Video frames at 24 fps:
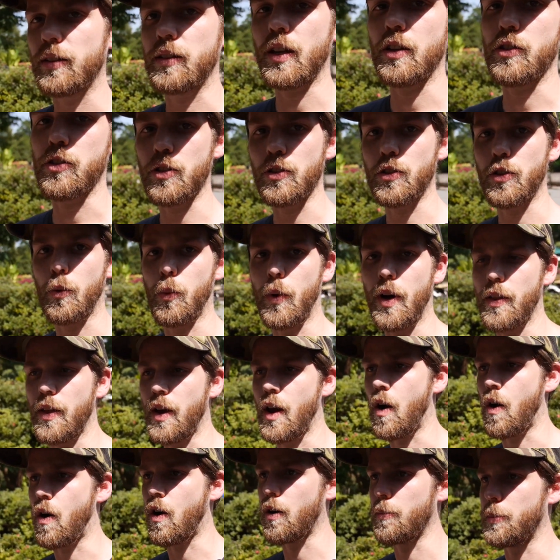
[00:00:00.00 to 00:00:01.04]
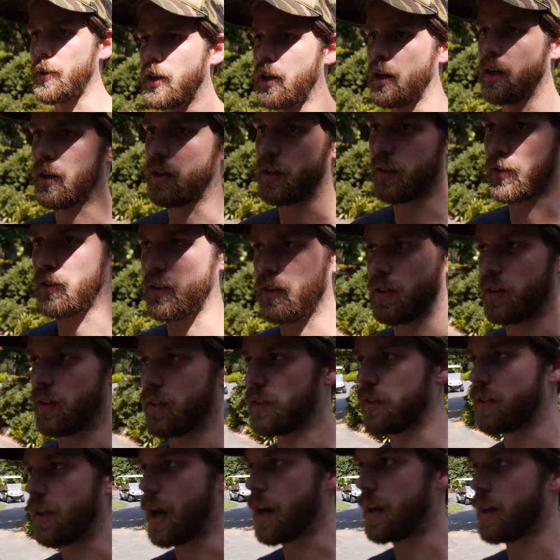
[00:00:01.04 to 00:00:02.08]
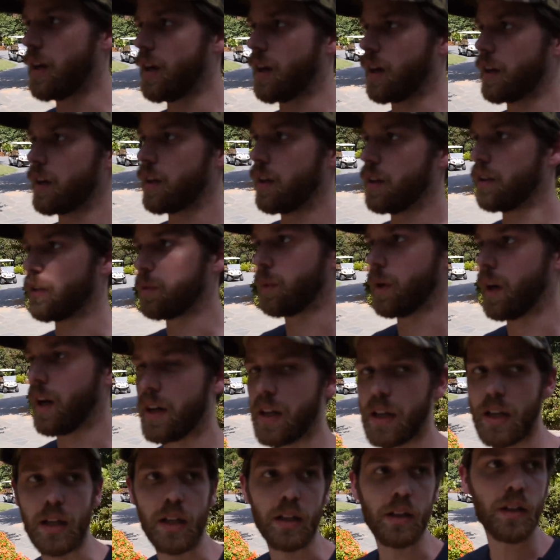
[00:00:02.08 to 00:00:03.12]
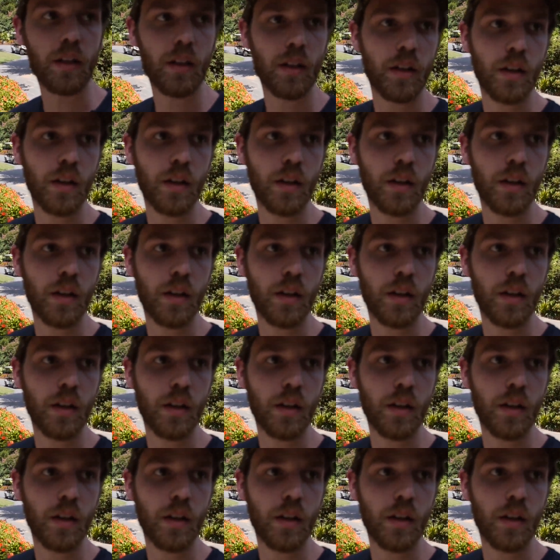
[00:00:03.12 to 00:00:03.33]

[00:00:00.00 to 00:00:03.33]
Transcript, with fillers: attention to where they are because the Psyduck is what I need.